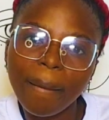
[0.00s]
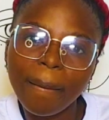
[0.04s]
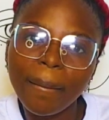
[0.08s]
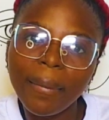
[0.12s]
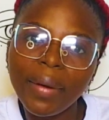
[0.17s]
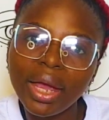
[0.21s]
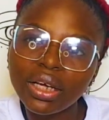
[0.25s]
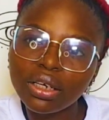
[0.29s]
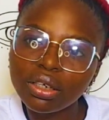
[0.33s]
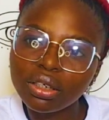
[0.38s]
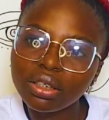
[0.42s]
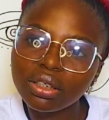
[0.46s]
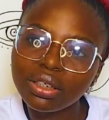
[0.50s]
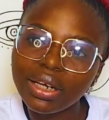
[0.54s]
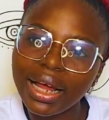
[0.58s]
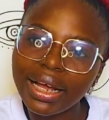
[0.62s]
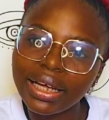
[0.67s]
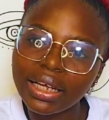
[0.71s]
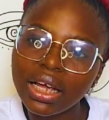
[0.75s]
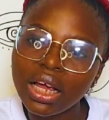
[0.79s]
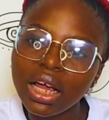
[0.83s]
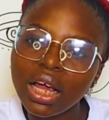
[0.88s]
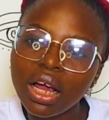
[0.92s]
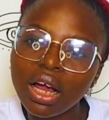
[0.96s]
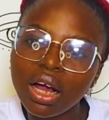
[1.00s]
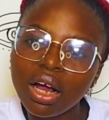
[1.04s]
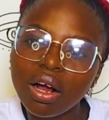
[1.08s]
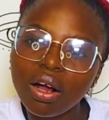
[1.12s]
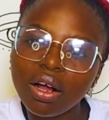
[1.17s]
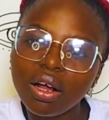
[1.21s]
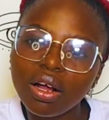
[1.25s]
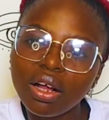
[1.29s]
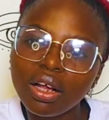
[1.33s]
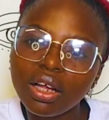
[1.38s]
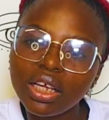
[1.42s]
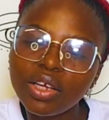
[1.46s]
make, like,
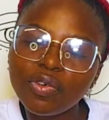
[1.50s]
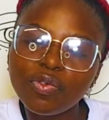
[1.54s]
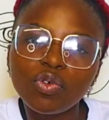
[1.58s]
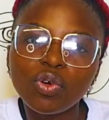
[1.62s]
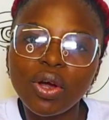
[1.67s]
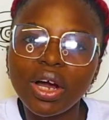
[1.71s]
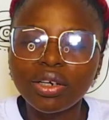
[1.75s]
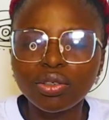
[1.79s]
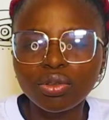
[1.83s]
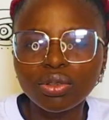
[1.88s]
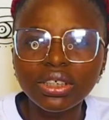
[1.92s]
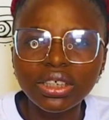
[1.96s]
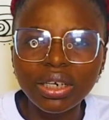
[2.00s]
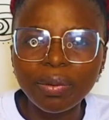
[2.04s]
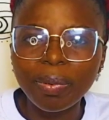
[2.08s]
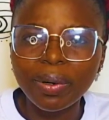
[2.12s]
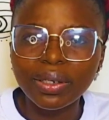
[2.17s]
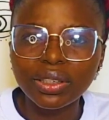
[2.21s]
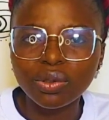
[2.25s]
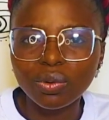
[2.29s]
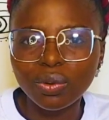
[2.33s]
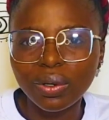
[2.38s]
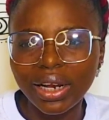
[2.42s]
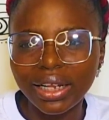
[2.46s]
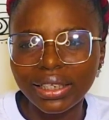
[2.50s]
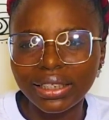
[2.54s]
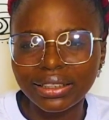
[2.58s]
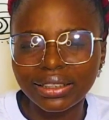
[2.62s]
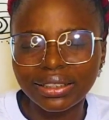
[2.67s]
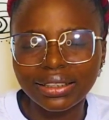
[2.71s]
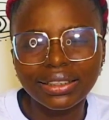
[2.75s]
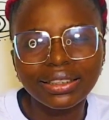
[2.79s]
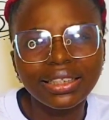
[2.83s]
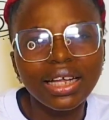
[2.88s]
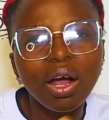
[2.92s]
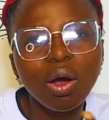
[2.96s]
if you are doing a particular
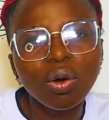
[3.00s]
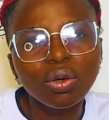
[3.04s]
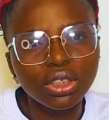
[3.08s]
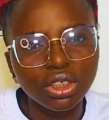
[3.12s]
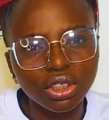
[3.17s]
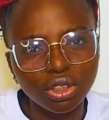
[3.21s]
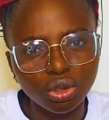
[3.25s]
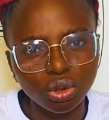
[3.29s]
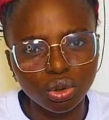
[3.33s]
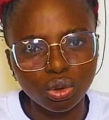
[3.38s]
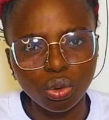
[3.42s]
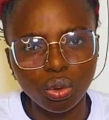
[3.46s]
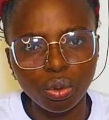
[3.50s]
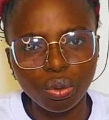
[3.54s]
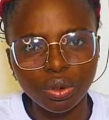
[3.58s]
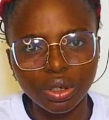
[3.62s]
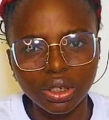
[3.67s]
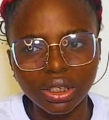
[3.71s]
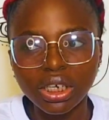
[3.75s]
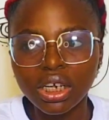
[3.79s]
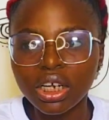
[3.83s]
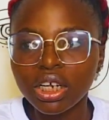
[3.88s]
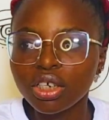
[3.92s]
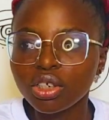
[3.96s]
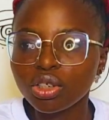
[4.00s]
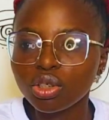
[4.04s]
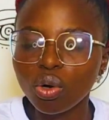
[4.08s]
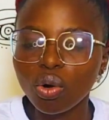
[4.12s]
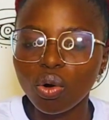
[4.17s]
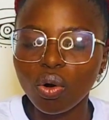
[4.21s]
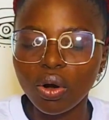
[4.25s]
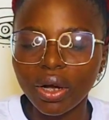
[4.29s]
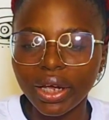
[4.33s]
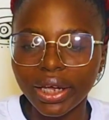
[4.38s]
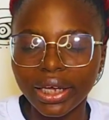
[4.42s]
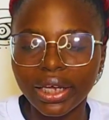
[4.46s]
thing, tell the story.
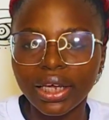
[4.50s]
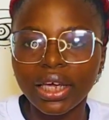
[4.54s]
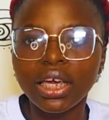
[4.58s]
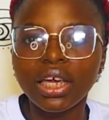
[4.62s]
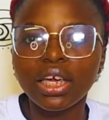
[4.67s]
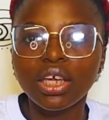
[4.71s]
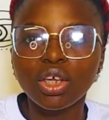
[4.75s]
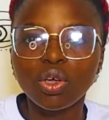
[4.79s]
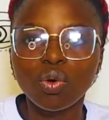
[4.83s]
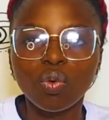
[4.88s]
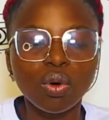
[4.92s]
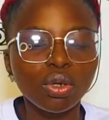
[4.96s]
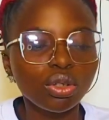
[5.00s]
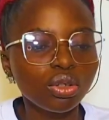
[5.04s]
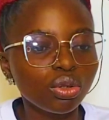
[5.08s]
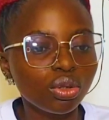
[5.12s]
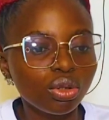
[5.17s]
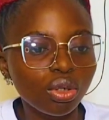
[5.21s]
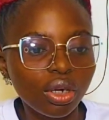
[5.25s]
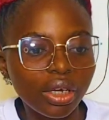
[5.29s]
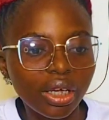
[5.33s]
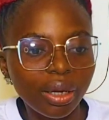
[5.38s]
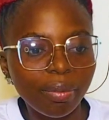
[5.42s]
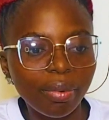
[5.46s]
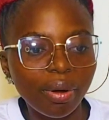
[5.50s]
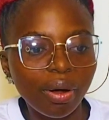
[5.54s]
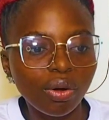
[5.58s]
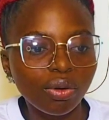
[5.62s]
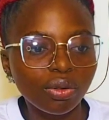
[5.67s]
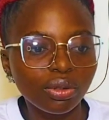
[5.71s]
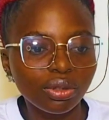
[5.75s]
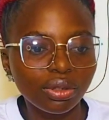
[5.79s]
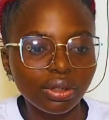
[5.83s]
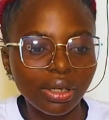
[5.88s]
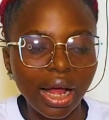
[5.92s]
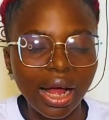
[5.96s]
So okay, you want to talk
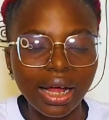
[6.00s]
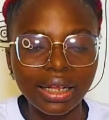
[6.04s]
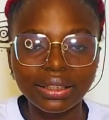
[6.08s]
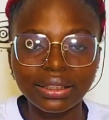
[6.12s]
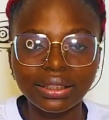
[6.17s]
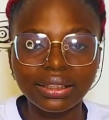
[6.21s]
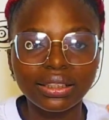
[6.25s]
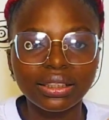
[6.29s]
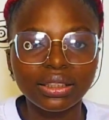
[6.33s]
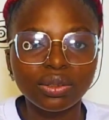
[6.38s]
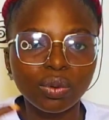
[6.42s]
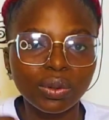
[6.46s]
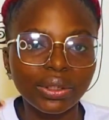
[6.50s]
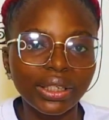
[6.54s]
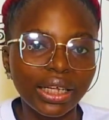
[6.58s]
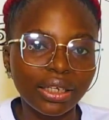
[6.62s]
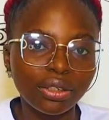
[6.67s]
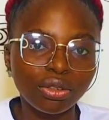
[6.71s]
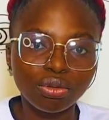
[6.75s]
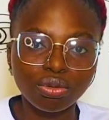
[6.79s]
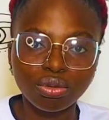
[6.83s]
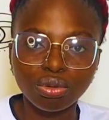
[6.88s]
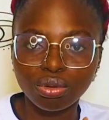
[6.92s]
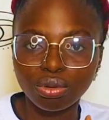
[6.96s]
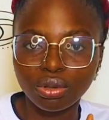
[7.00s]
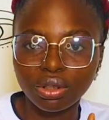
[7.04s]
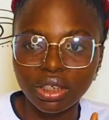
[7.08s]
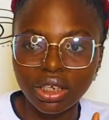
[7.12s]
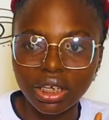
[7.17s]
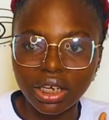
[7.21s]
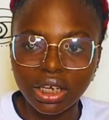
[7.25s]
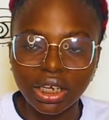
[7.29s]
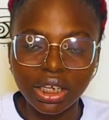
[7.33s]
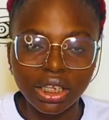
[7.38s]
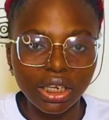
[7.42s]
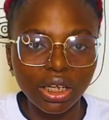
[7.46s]
about this is what I do
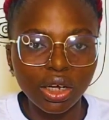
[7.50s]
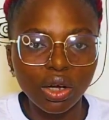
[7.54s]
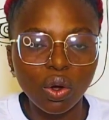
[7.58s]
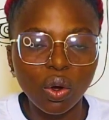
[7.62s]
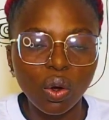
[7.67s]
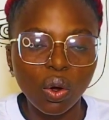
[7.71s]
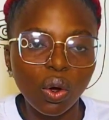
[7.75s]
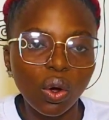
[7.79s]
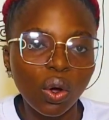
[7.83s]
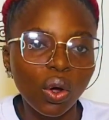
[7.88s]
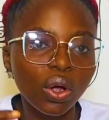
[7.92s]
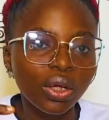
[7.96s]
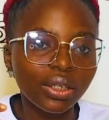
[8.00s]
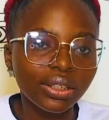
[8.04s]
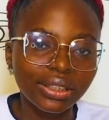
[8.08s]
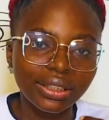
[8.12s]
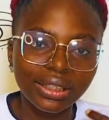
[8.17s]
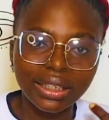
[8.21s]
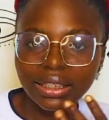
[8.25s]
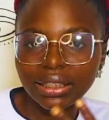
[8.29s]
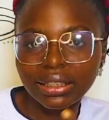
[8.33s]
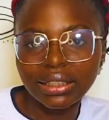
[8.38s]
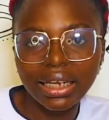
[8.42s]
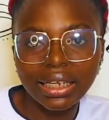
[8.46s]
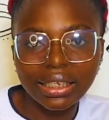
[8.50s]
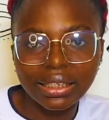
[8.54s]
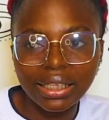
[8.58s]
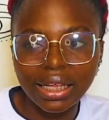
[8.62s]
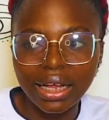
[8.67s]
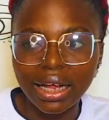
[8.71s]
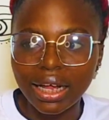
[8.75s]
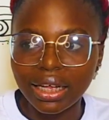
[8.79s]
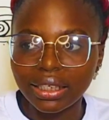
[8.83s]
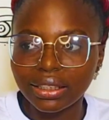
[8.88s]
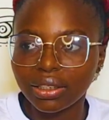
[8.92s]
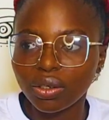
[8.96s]
today, clinical, things like
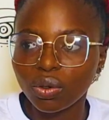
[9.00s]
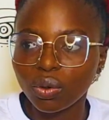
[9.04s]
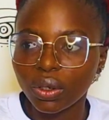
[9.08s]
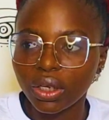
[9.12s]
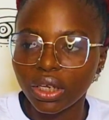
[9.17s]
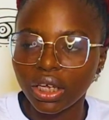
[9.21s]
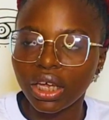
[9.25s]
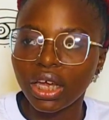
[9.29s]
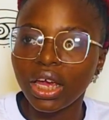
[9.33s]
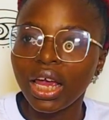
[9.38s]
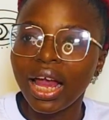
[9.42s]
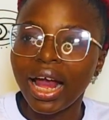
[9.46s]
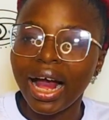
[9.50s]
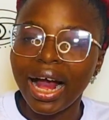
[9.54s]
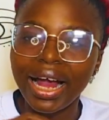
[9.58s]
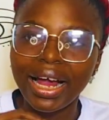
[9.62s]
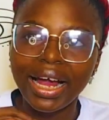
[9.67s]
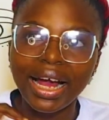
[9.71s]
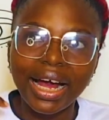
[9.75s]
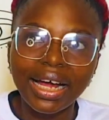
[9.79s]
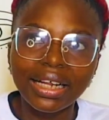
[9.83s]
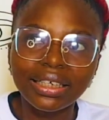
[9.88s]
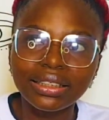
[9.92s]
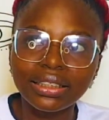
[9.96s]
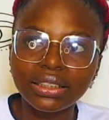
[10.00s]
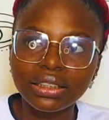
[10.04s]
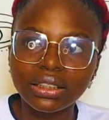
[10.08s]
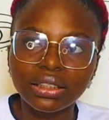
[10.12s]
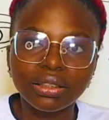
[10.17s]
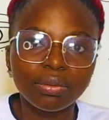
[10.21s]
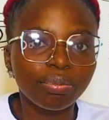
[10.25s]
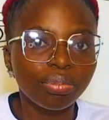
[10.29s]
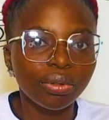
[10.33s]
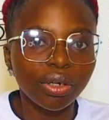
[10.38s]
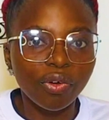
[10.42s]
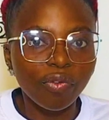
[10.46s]
that. Okay, I
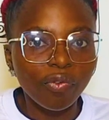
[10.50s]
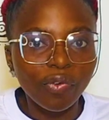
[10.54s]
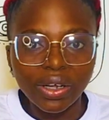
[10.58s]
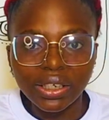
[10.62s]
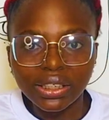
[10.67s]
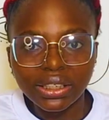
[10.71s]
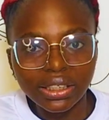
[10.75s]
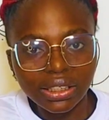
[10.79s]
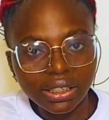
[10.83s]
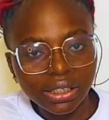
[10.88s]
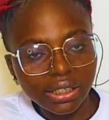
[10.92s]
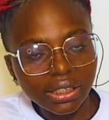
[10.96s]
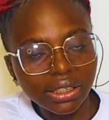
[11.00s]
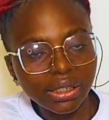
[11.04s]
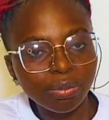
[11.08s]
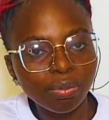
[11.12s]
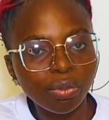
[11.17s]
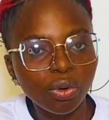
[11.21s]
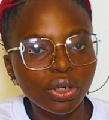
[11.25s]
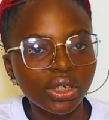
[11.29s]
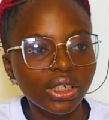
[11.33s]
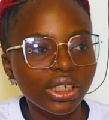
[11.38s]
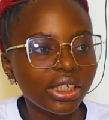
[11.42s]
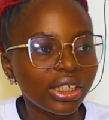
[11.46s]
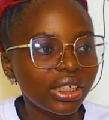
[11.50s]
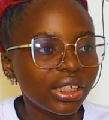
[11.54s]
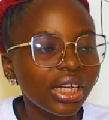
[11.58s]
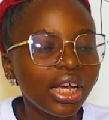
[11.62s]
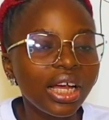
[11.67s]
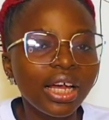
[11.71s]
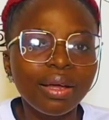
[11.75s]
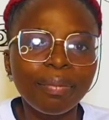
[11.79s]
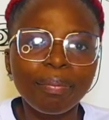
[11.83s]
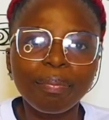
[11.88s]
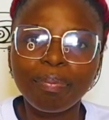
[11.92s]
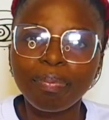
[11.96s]
had breakfast this
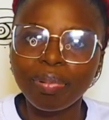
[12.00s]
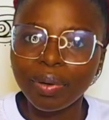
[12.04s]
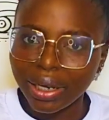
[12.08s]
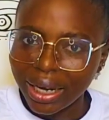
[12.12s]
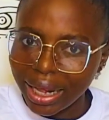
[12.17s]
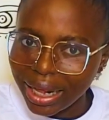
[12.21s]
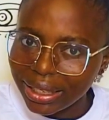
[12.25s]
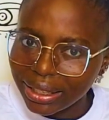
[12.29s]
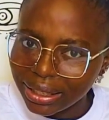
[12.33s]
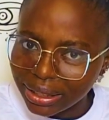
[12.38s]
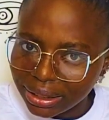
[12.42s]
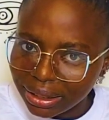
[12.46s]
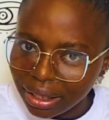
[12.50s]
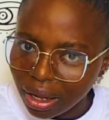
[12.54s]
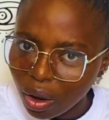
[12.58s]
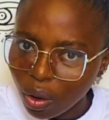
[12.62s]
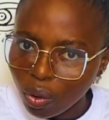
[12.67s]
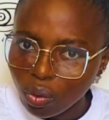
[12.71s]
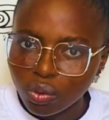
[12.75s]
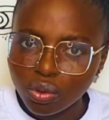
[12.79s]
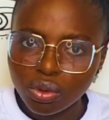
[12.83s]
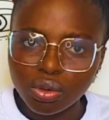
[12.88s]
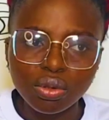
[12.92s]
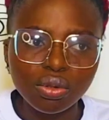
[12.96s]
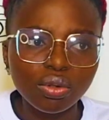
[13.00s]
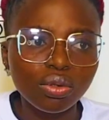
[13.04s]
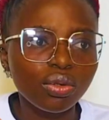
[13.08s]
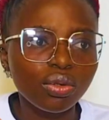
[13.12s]
morning. Plan it out,